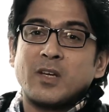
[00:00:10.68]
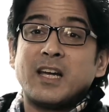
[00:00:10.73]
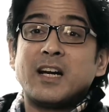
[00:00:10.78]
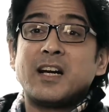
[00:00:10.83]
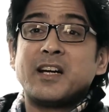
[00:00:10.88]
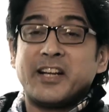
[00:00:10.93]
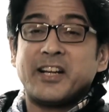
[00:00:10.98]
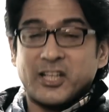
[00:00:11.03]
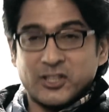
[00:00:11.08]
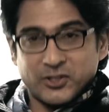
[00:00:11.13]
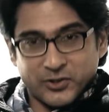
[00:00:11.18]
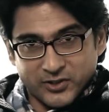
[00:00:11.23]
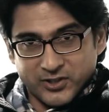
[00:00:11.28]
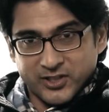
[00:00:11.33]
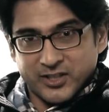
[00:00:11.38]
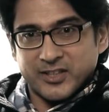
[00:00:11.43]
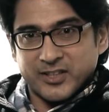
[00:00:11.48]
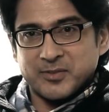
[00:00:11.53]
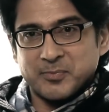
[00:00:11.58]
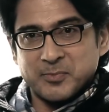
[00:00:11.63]
head
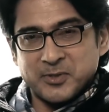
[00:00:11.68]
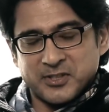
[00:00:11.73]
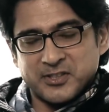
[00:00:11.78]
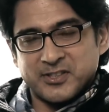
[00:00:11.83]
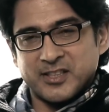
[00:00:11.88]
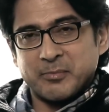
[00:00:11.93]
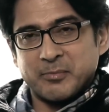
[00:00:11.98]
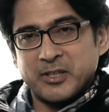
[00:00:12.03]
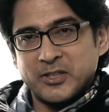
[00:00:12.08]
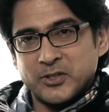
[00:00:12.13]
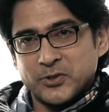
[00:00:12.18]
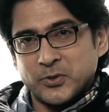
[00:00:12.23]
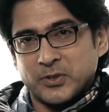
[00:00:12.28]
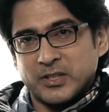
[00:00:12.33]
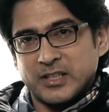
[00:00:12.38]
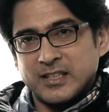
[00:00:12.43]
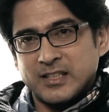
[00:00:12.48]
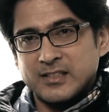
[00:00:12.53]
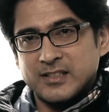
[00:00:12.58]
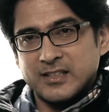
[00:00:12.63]
director, Mr. Samir
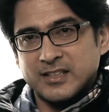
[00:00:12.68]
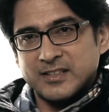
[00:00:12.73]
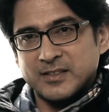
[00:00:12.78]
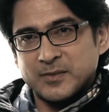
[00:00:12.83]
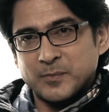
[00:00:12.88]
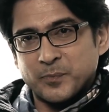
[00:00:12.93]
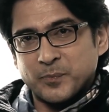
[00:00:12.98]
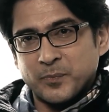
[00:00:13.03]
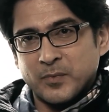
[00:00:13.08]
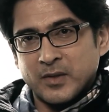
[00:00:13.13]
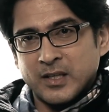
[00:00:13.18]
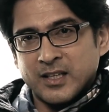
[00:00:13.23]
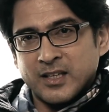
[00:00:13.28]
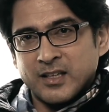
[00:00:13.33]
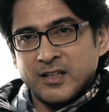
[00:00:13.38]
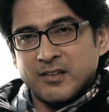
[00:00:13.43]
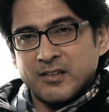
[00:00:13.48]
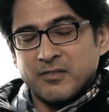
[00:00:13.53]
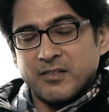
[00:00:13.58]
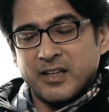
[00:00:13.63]
Soni, is a
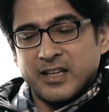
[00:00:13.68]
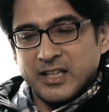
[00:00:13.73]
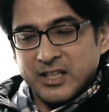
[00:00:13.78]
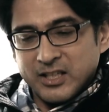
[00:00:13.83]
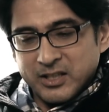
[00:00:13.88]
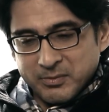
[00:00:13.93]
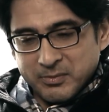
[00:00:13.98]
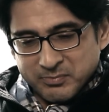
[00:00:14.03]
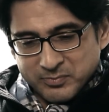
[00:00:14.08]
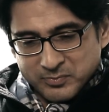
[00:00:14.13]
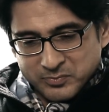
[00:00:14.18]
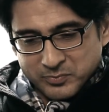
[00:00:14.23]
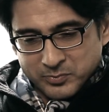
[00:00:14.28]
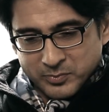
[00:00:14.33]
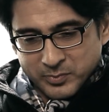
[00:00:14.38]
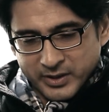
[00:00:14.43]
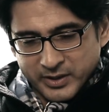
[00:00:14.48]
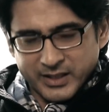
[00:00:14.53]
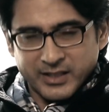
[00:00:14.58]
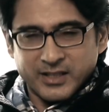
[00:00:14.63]
very
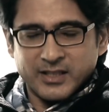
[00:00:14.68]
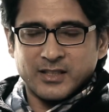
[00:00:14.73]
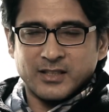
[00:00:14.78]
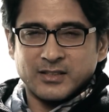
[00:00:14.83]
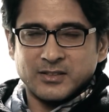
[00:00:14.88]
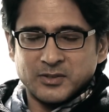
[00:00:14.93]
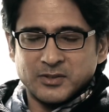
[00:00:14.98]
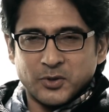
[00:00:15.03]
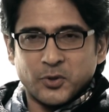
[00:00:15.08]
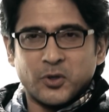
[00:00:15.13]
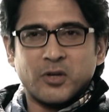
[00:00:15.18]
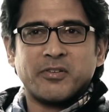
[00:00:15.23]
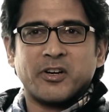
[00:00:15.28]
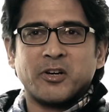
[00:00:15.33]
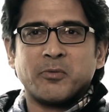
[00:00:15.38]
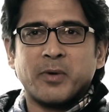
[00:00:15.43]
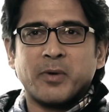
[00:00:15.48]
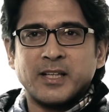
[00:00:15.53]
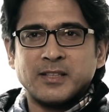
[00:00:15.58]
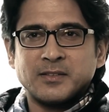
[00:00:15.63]
dear and old
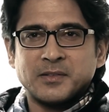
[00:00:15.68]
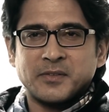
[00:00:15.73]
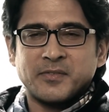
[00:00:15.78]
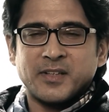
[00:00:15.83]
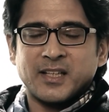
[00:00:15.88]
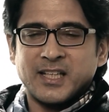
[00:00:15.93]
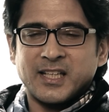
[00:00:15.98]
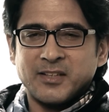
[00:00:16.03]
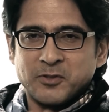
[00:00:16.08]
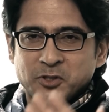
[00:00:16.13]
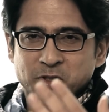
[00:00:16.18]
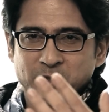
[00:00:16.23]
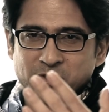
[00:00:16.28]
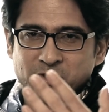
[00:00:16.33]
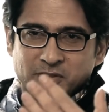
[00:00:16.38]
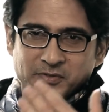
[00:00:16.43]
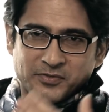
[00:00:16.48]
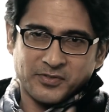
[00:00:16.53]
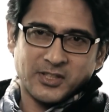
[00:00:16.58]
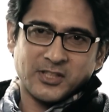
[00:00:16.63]
friend of mine. In fact, he
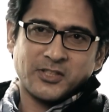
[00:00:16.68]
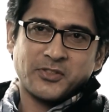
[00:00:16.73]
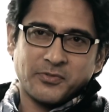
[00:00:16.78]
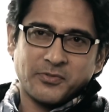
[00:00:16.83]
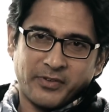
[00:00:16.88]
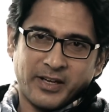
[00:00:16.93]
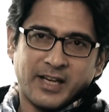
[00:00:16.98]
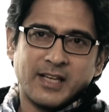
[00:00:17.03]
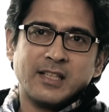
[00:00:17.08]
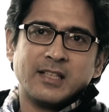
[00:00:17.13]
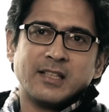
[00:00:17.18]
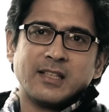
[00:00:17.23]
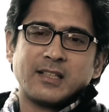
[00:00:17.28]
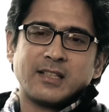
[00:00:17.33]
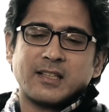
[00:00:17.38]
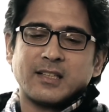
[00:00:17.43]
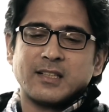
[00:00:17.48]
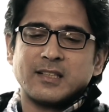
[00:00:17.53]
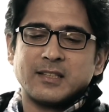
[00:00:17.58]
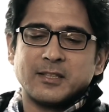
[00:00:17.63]
was the first friend
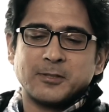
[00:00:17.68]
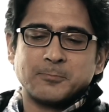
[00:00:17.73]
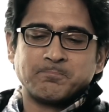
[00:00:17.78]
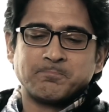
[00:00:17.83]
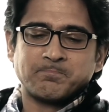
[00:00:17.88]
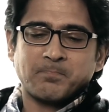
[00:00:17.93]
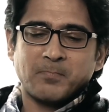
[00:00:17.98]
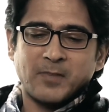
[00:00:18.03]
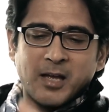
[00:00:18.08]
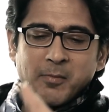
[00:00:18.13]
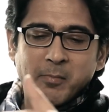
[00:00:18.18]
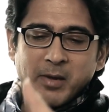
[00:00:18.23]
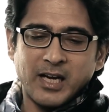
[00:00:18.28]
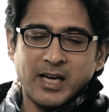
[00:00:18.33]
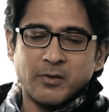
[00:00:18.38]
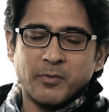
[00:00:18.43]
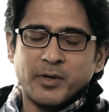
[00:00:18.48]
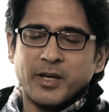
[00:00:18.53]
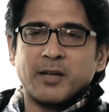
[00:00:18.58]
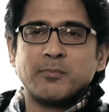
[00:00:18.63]
I
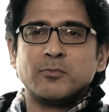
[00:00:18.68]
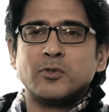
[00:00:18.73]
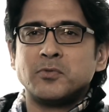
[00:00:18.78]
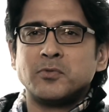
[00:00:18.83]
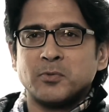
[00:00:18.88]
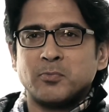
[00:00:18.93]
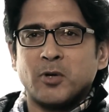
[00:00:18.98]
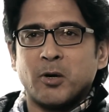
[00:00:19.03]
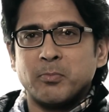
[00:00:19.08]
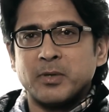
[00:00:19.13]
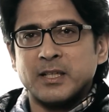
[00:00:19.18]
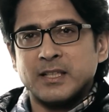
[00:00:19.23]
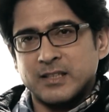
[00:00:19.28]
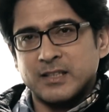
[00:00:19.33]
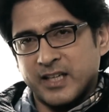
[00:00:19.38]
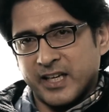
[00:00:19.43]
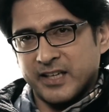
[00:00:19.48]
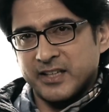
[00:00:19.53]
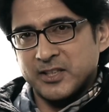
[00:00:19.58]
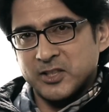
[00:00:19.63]
made when I moved to Bombay
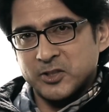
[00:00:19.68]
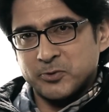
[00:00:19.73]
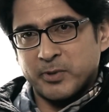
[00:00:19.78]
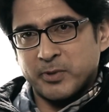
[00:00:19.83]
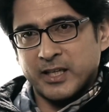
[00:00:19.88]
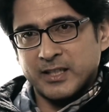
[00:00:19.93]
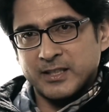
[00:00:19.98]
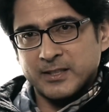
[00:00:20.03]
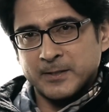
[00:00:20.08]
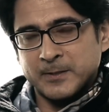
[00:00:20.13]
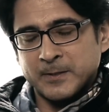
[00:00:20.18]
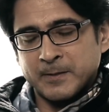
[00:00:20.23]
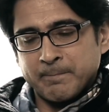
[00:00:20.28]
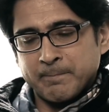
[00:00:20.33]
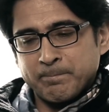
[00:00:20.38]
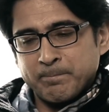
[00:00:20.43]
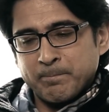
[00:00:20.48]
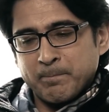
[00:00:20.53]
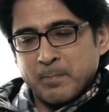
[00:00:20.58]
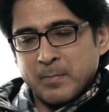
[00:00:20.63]
9 years back.
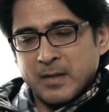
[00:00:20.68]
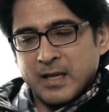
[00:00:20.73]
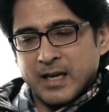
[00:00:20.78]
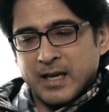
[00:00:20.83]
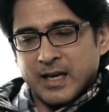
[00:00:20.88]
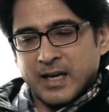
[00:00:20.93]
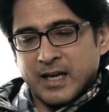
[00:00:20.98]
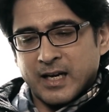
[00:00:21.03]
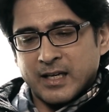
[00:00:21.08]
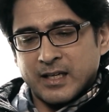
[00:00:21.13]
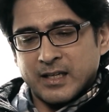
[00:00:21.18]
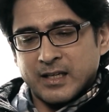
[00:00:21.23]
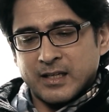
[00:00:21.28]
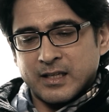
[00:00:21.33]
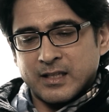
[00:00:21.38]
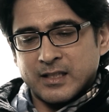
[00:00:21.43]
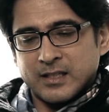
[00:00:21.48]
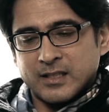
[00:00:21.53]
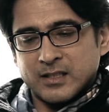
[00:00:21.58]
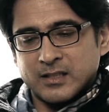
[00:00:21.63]

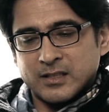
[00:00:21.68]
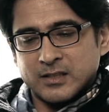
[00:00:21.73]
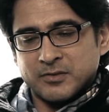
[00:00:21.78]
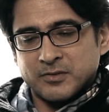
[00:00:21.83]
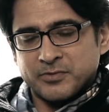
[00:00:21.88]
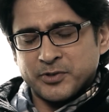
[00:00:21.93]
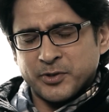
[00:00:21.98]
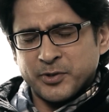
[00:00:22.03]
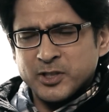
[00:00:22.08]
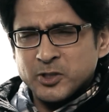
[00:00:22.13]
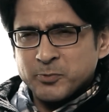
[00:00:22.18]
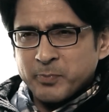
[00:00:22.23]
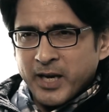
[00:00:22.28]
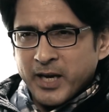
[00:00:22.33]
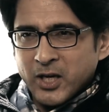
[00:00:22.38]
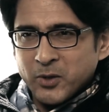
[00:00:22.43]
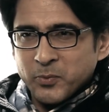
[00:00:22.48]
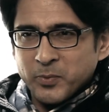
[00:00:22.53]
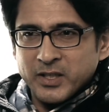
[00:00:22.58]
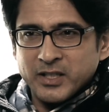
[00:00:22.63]
And a few years
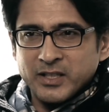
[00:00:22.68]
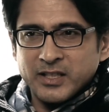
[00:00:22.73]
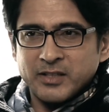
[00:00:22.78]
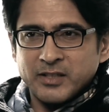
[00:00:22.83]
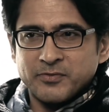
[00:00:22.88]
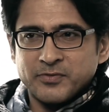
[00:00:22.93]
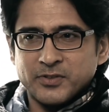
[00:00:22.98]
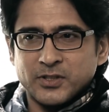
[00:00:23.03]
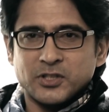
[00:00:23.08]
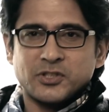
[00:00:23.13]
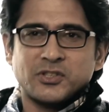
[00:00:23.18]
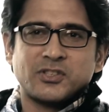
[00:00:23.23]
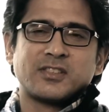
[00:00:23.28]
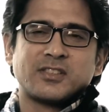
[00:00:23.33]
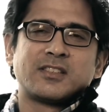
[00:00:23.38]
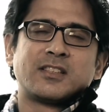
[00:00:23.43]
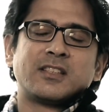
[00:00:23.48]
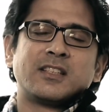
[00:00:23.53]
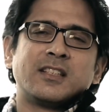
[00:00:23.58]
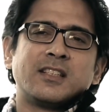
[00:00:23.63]
back when he
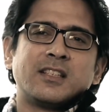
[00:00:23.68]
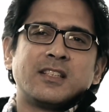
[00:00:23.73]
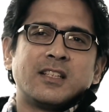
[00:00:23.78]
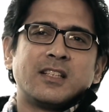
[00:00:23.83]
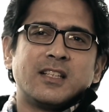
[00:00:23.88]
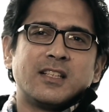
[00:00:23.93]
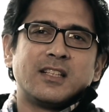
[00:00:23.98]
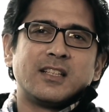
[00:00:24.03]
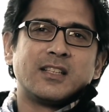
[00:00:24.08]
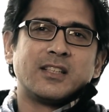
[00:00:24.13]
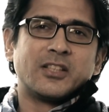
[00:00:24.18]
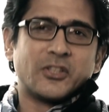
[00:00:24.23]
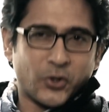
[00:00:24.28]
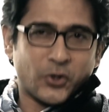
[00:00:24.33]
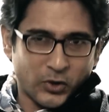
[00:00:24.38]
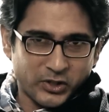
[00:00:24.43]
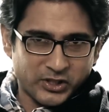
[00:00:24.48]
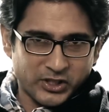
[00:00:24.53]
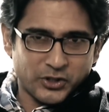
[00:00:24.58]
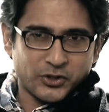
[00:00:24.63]
first
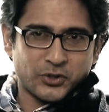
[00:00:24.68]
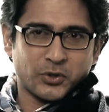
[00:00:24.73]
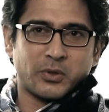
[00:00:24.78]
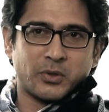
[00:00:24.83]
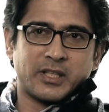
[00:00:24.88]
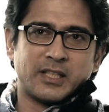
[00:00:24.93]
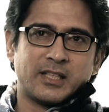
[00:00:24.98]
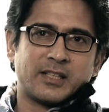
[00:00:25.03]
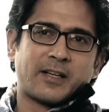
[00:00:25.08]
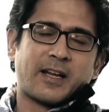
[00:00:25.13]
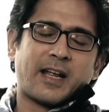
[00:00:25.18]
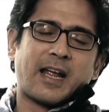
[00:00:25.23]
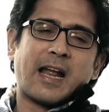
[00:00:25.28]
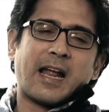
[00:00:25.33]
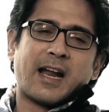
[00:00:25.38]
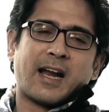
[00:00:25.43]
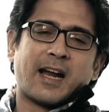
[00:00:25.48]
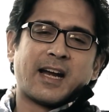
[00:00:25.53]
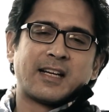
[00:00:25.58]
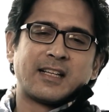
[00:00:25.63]
wrote the story
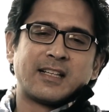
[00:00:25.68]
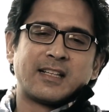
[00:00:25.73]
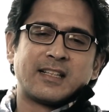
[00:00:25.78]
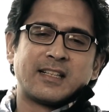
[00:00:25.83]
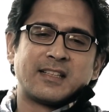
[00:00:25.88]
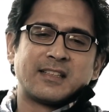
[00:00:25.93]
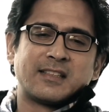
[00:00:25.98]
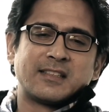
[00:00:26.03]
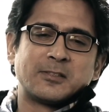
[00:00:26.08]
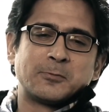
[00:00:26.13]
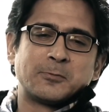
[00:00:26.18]
and